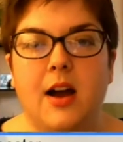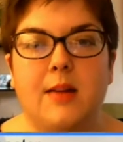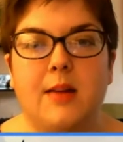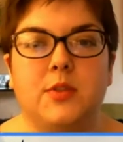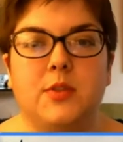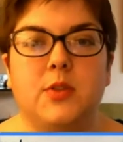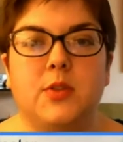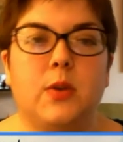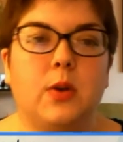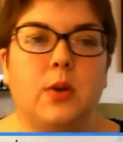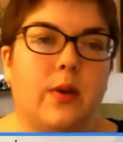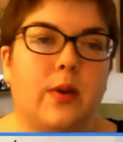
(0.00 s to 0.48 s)

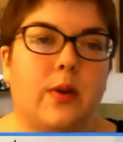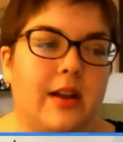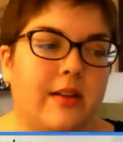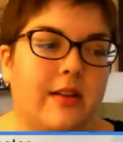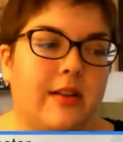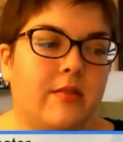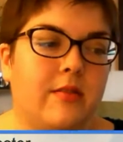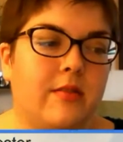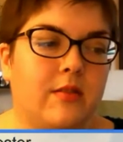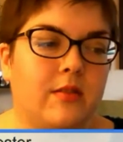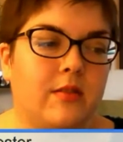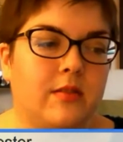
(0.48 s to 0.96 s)
So we
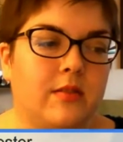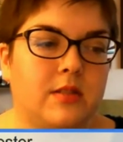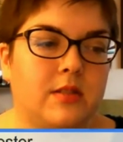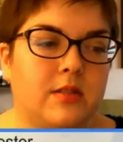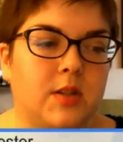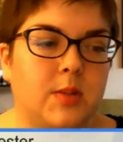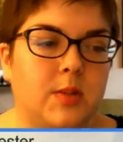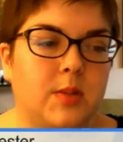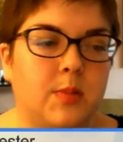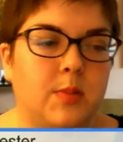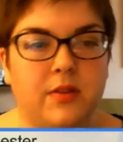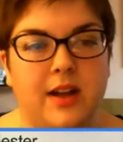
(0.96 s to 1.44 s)
want
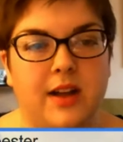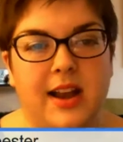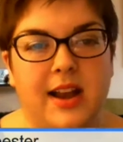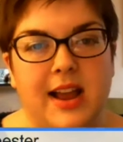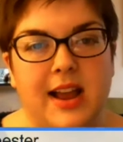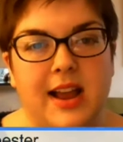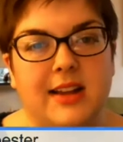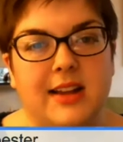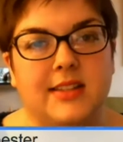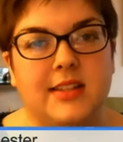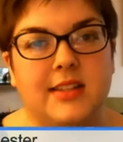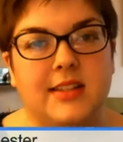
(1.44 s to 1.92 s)
to
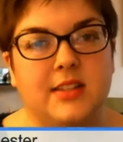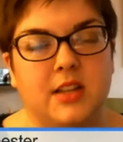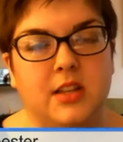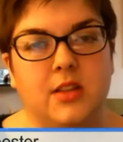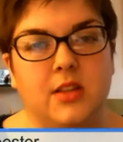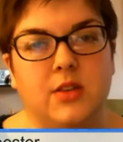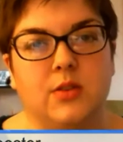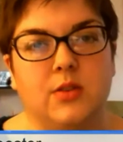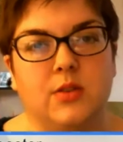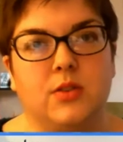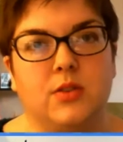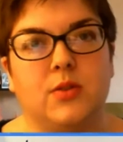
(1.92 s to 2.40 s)
provide access
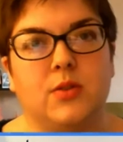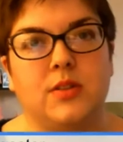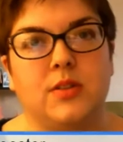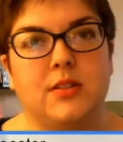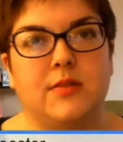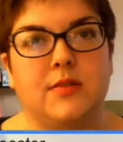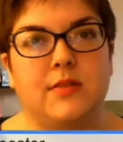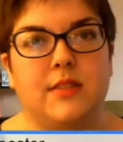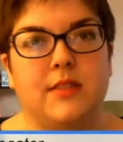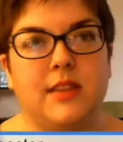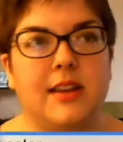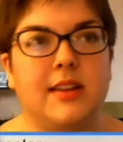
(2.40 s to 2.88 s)
to those
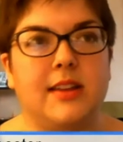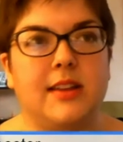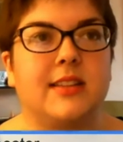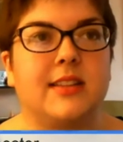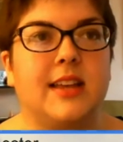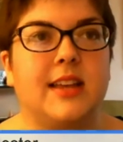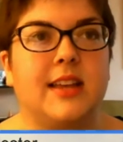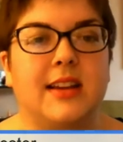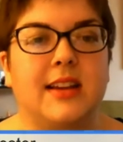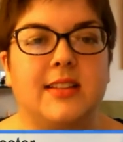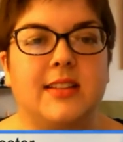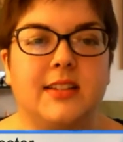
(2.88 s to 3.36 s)
sorts of
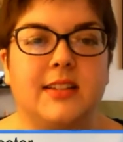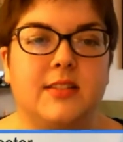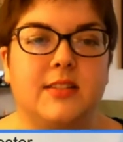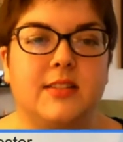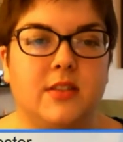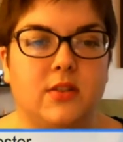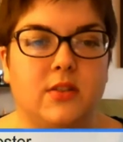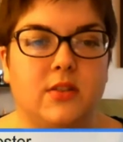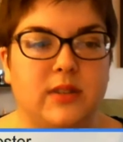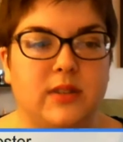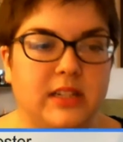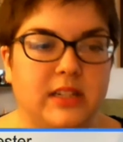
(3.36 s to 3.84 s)
things,
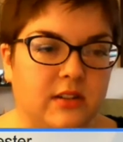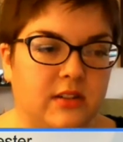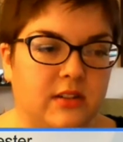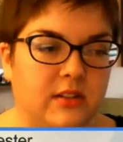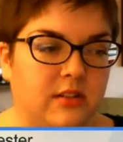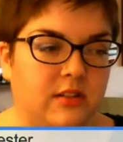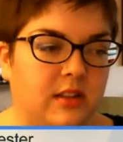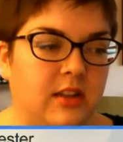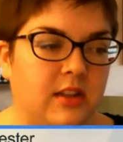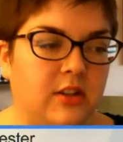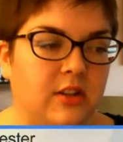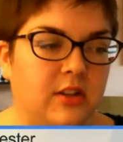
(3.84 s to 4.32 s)
access to the
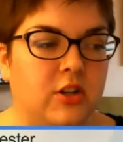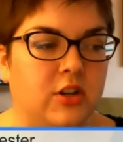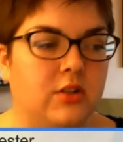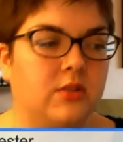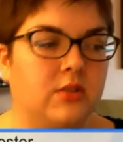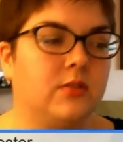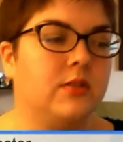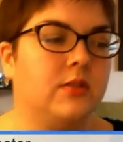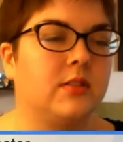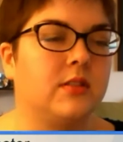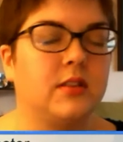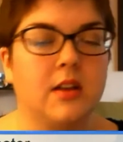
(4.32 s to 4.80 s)
research that
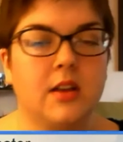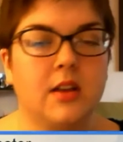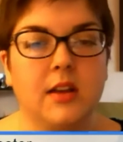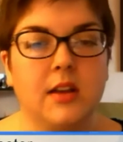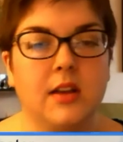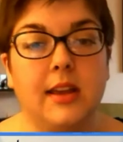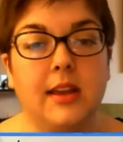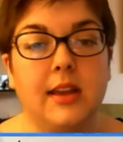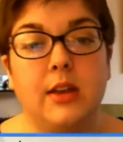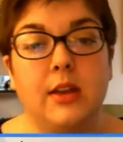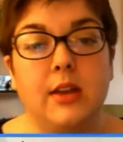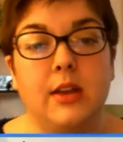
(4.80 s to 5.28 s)
shows
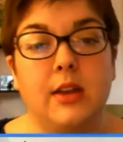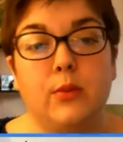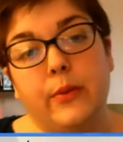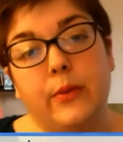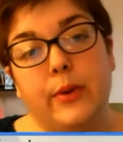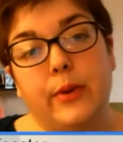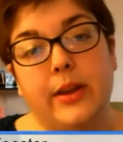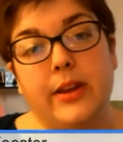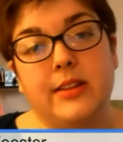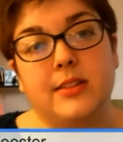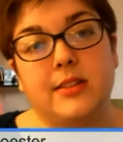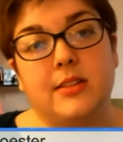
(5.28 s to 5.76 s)
in
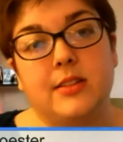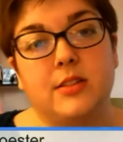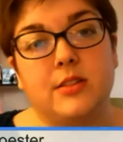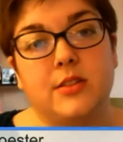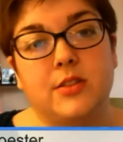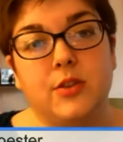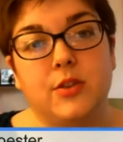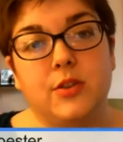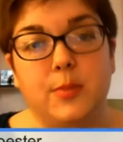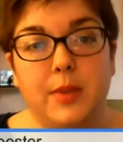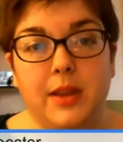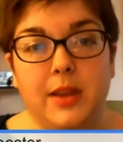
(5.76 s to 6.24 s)
what
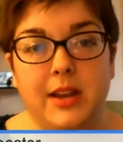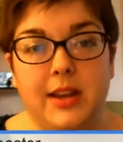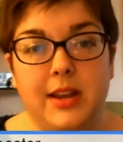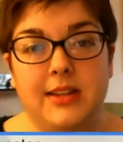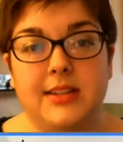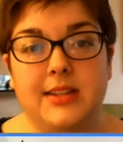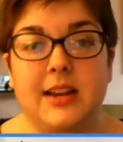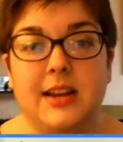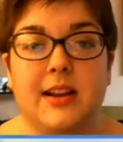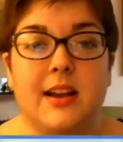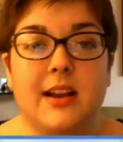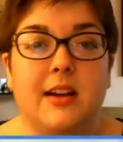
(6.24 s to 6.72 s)
ways new
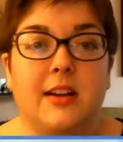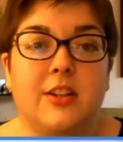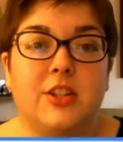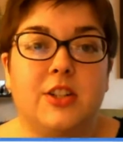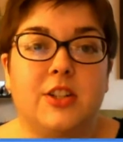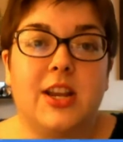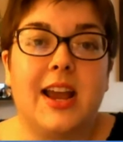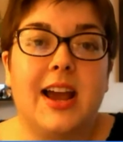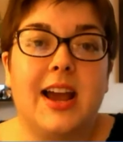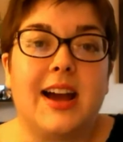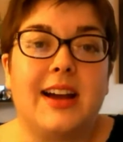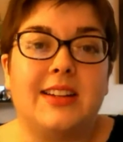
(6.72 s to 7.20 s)
media
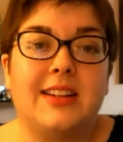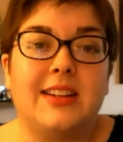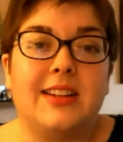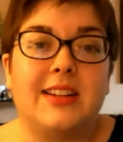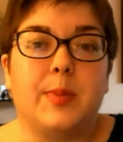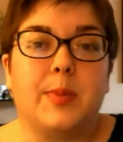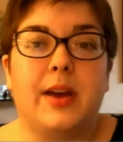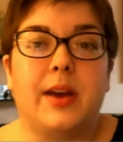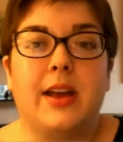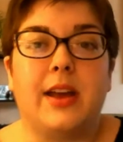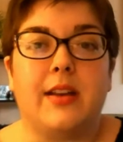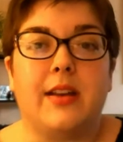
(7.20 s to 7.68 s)
technology
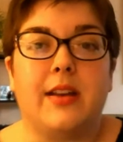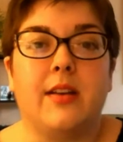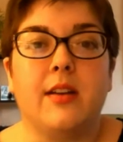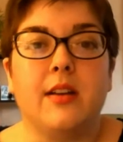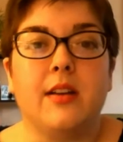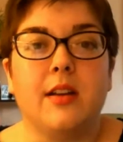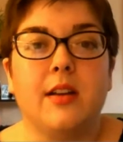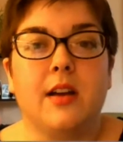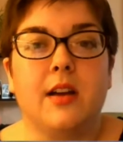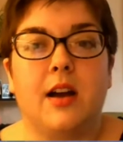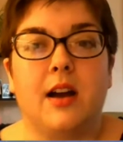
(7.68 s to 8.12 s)
has been